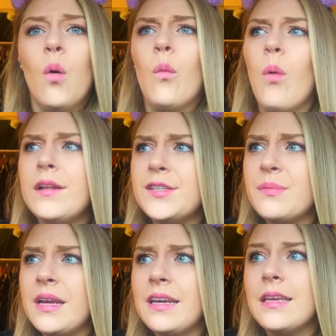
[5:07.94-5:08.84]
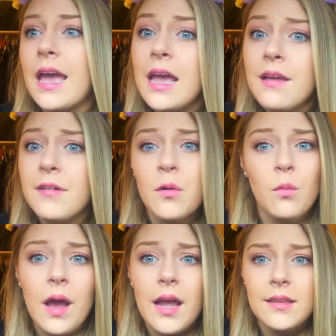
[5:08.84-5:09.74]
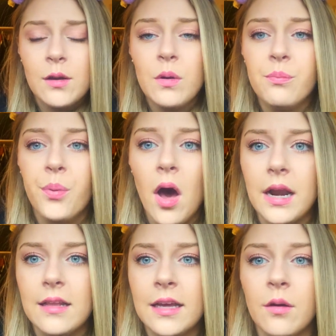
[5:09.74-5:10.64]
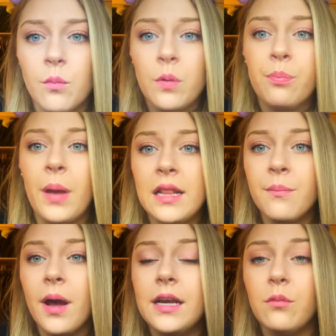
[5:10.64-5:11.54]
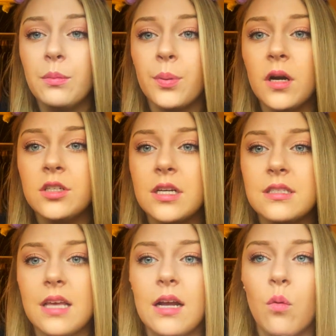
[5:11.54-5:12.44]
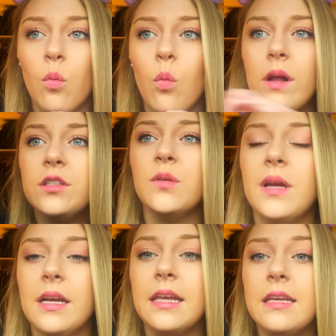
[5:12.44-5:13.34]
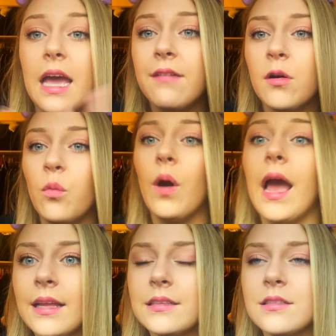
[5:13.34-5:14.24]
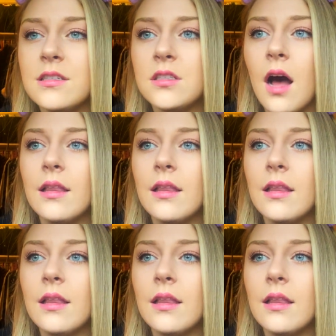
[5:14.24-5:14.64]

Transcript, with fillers: what do you mean gave away? Like we bought it, like we paid the money, we purchased, like what do you mean gave away? this is not